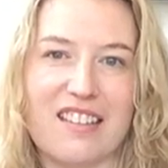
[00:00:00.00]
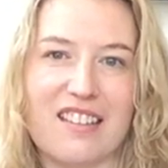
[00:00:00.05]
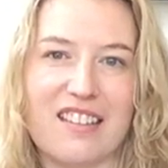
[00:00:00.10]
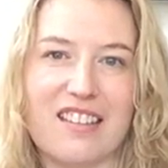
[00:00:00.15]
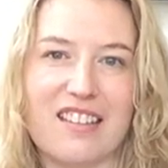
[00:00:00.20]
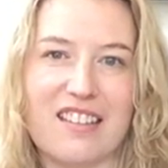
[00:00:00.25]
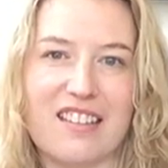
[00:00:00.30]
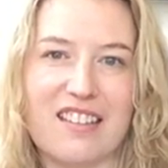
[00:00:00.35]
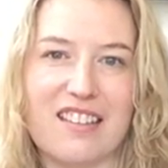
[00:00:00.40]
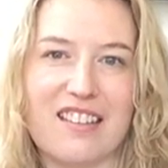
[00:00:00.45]

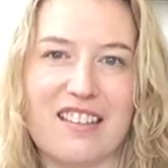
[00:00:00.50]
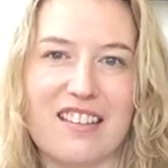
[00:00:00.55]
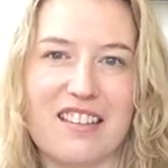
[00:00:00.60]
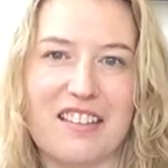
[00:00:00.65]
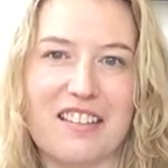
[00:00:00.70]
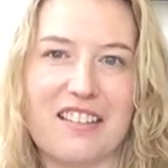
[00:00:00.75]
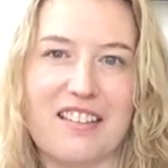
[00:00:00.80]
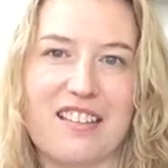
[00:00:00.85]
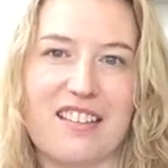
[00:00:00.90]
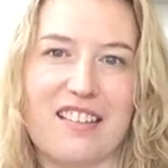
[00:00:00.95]

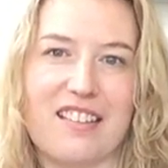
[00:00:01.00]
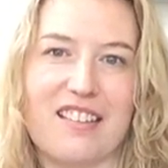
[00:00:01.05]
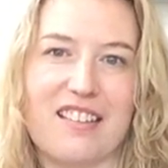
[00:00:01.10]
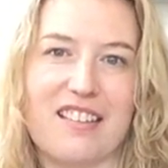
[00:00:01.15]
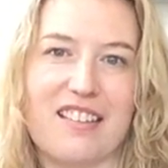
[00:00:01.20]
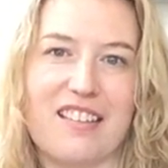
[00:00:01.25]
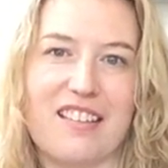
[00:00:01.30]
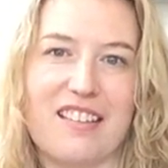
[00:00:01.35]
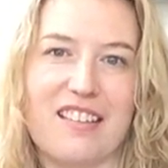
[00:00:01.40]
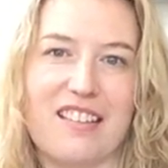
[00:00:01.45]

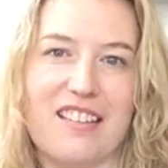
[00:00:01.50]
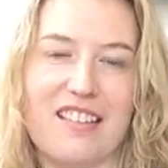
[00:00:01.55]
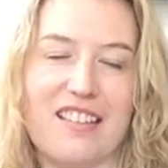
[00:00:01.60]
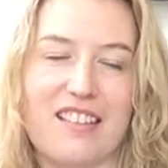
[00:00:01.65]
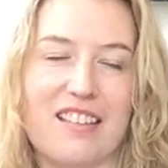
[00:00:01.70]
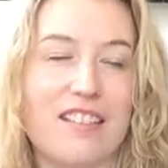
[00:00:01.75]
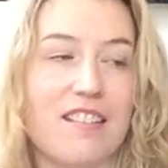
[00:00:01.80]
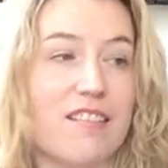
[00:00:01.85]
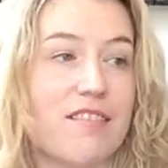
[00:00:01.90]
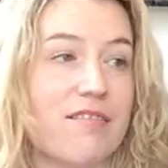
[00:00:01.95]

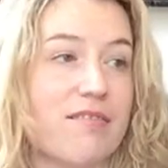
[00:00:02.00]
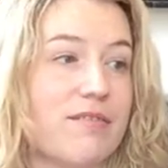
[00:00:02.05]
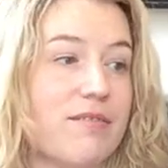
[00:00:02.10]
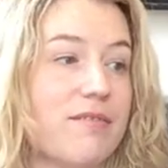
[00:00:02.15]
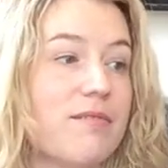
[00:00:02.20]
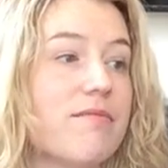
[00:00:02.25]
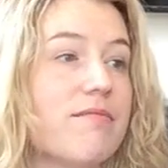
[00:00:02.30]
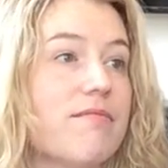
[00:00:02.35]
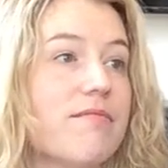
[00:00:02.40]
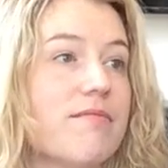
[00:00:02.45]

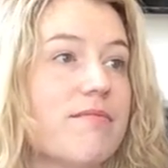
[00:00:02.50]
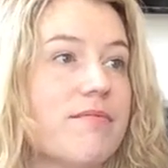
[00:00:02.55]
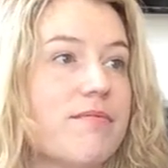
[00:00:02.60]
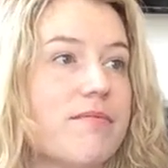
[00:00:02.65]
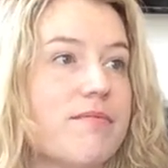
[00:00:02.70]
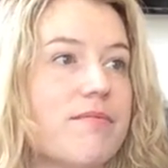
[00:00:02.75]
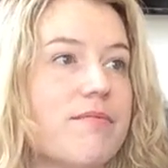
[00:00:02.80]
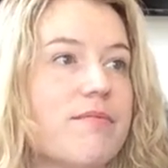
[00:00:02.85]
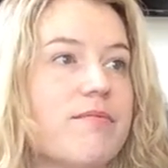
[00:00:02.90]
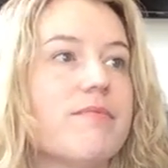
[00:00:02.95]

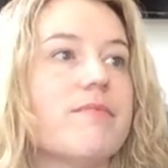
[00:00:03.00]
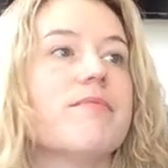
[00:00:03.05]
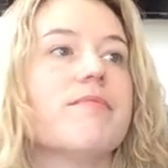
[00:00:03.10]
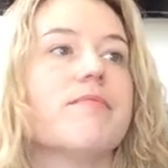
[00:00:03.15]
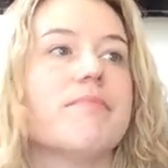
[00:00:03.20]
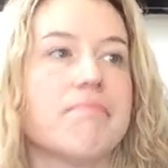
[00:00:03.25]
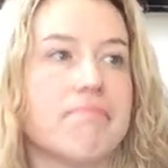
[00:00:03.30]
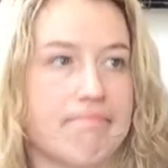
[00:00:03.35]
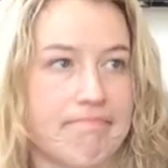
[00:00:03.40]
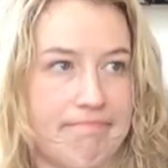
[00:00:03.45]

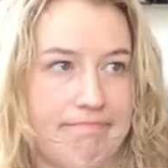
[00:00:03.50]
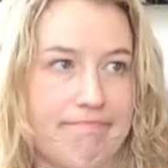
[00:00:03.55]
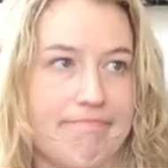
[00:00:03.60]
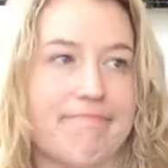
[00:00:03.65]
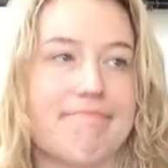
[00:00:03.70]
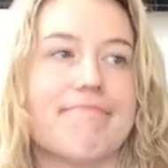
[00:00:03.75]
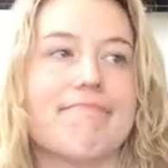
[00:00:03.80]
The person shown says nothing.